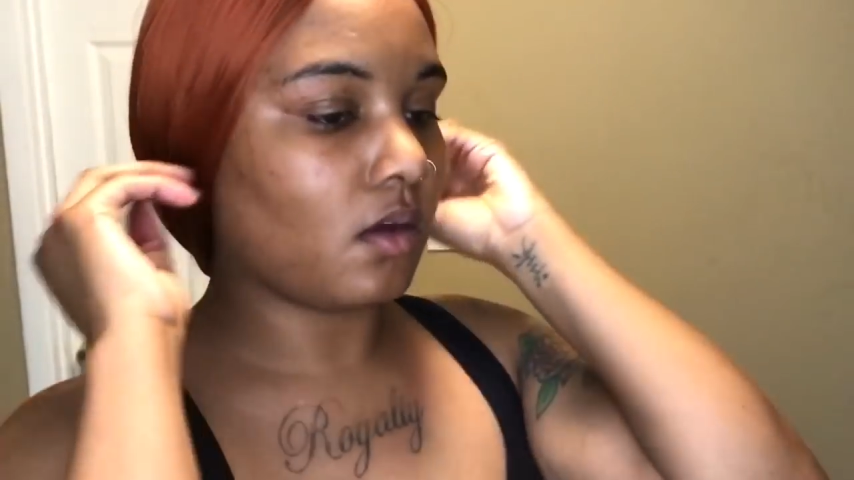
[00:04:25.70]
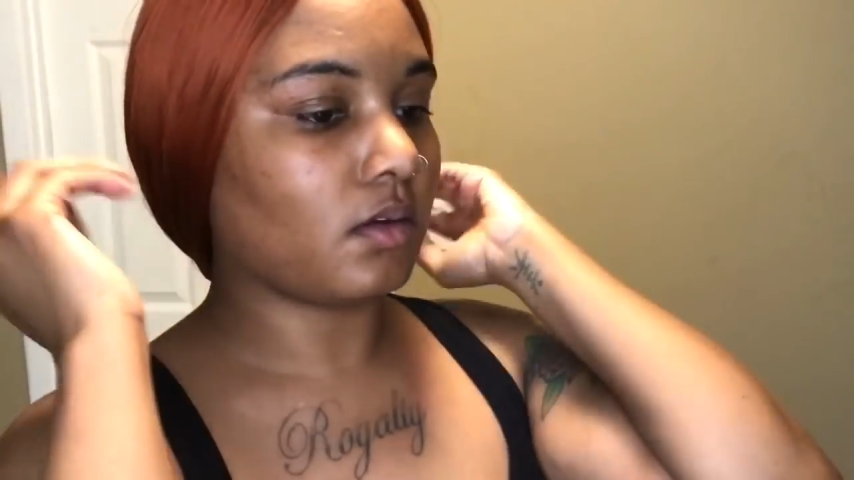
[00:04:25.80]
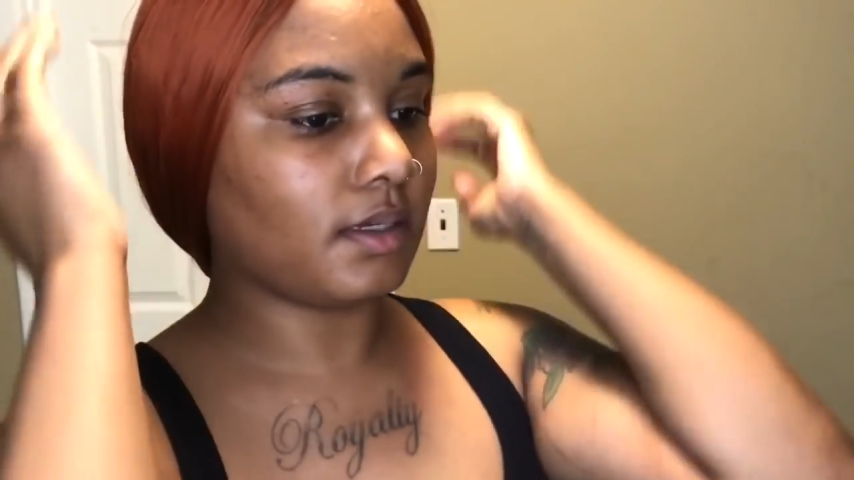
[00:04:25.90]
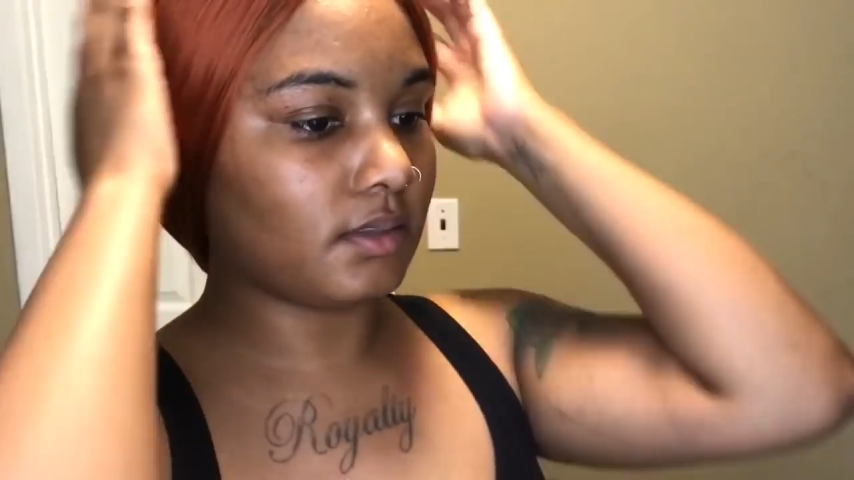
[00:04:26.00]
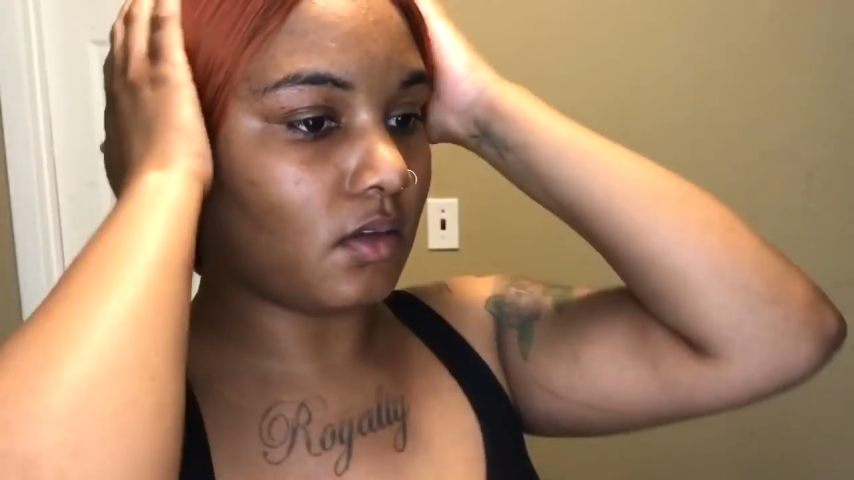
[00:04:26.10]

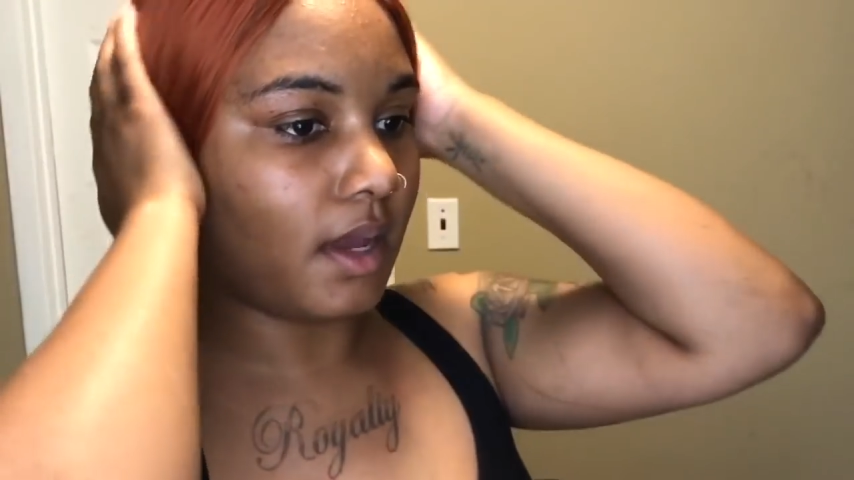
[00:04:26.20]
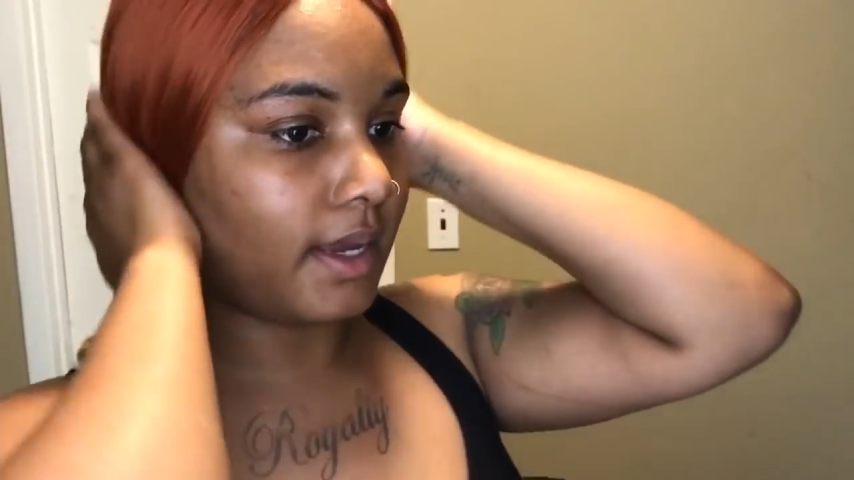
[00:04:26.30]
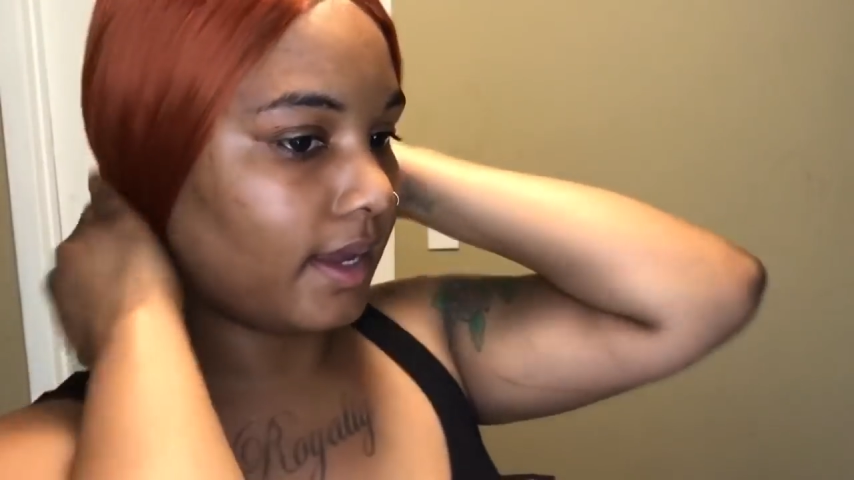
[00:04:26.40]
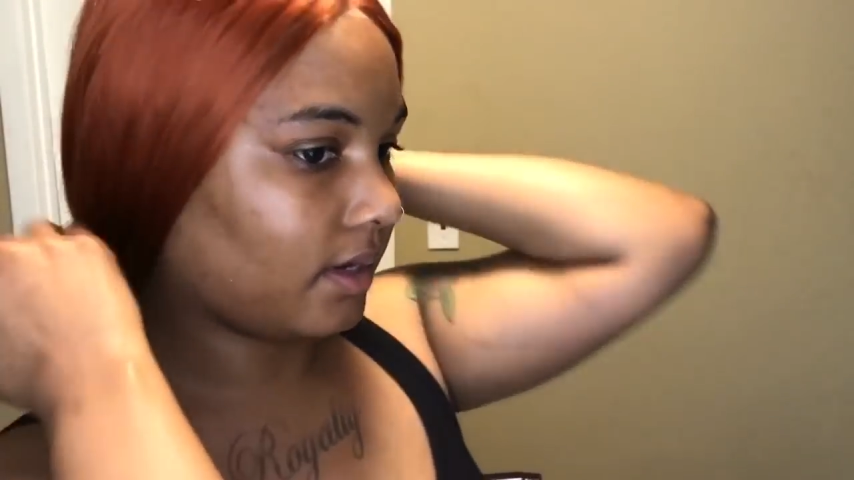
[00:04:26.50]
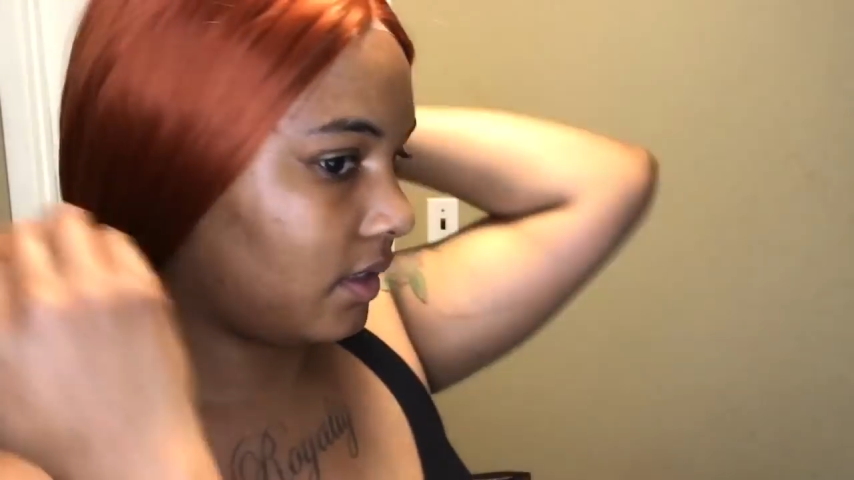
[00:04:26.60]
Okay, so I
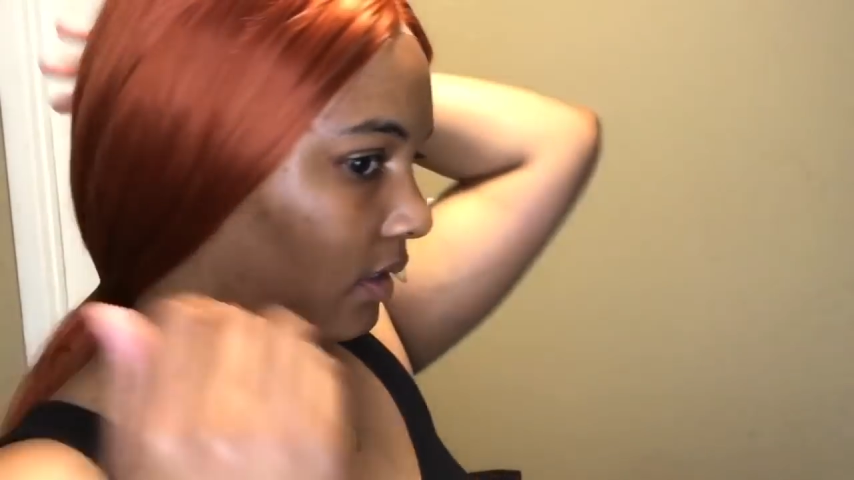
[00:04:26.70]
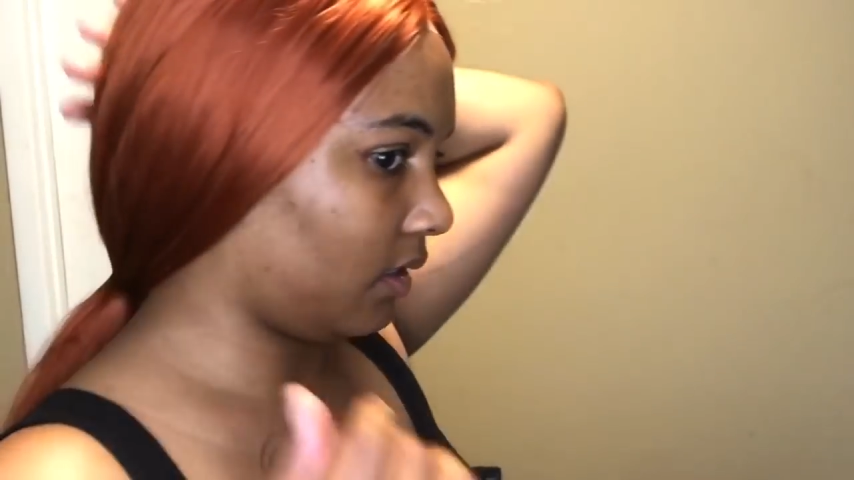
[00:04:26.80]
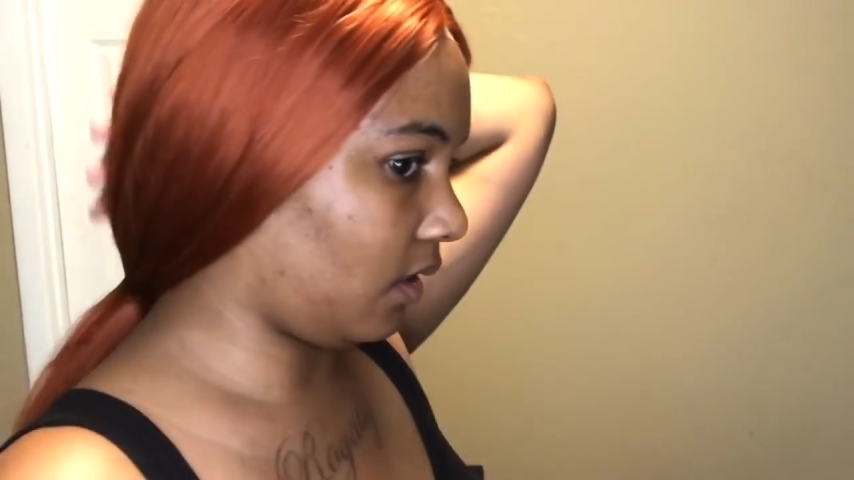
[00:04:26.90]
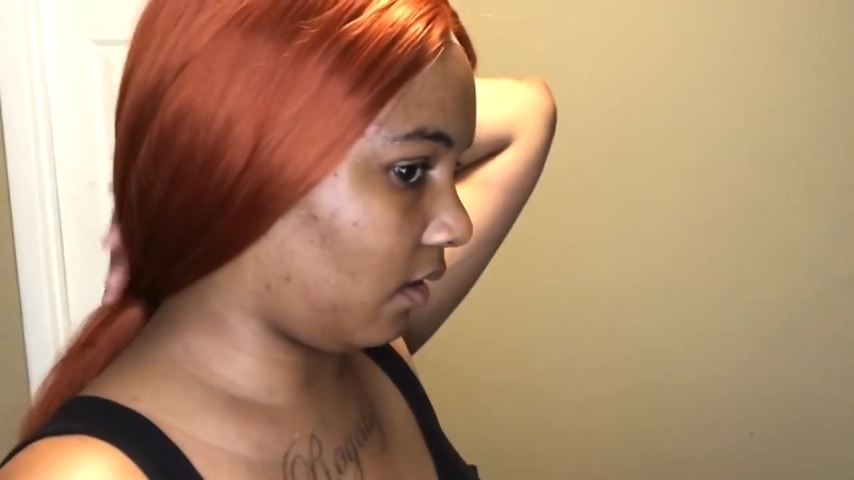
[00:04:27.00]
got it